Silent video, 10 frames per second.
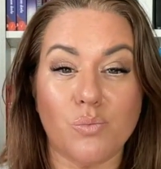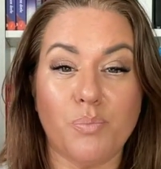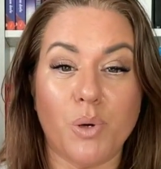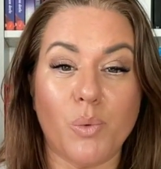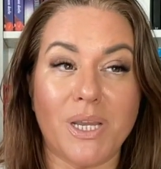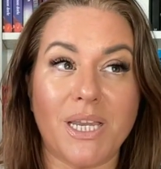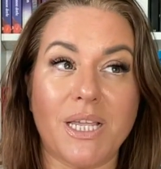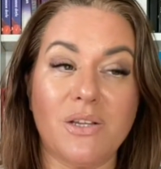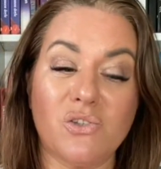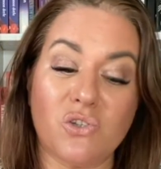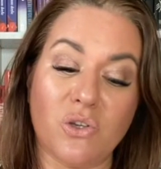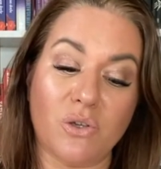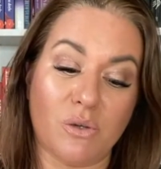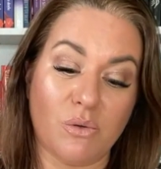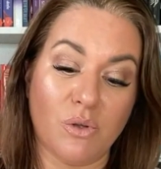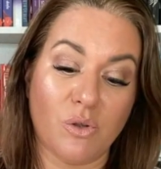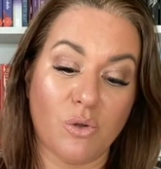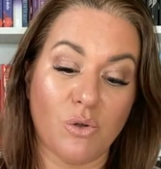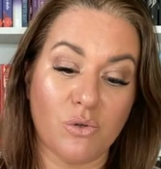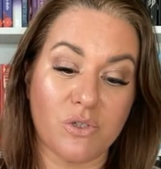but we need to
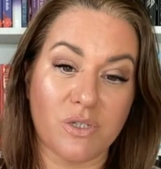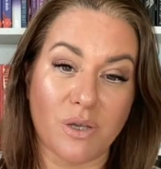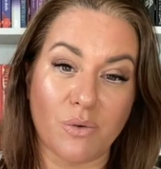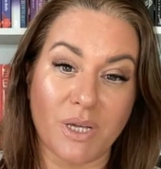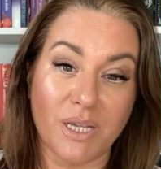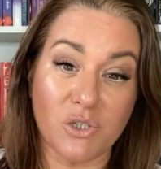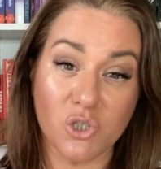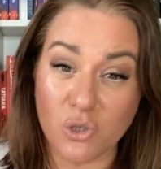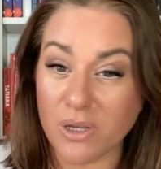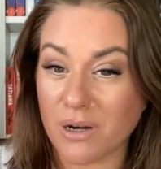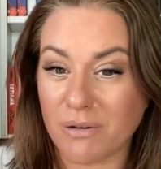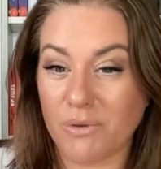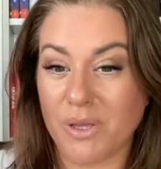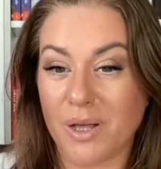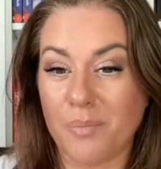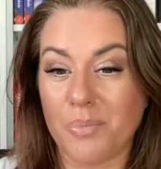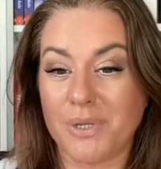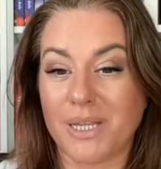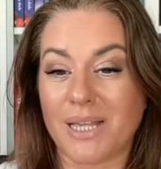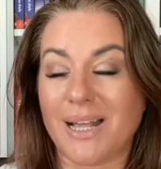also enjoy our own
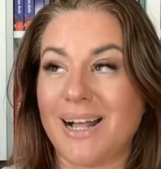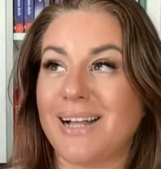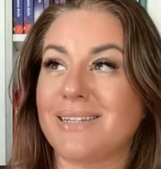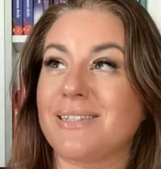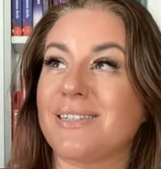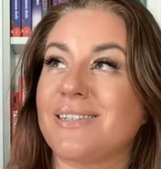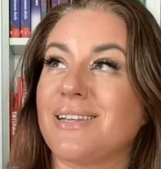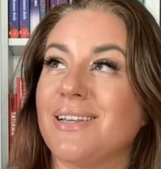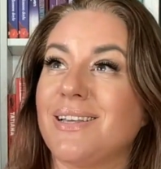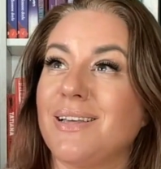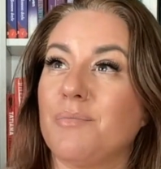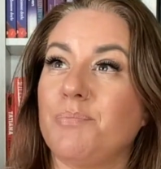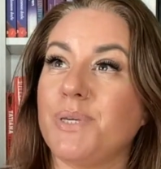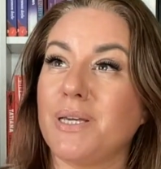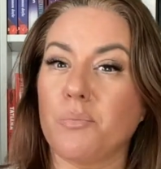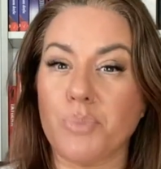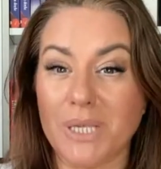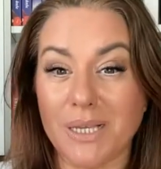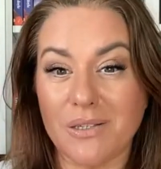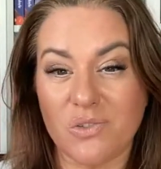company and be at
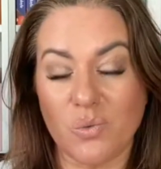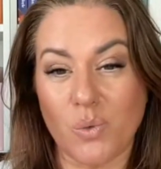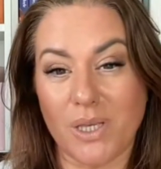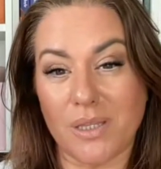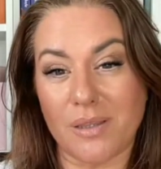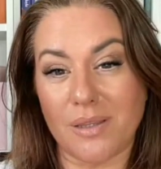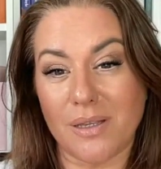peace with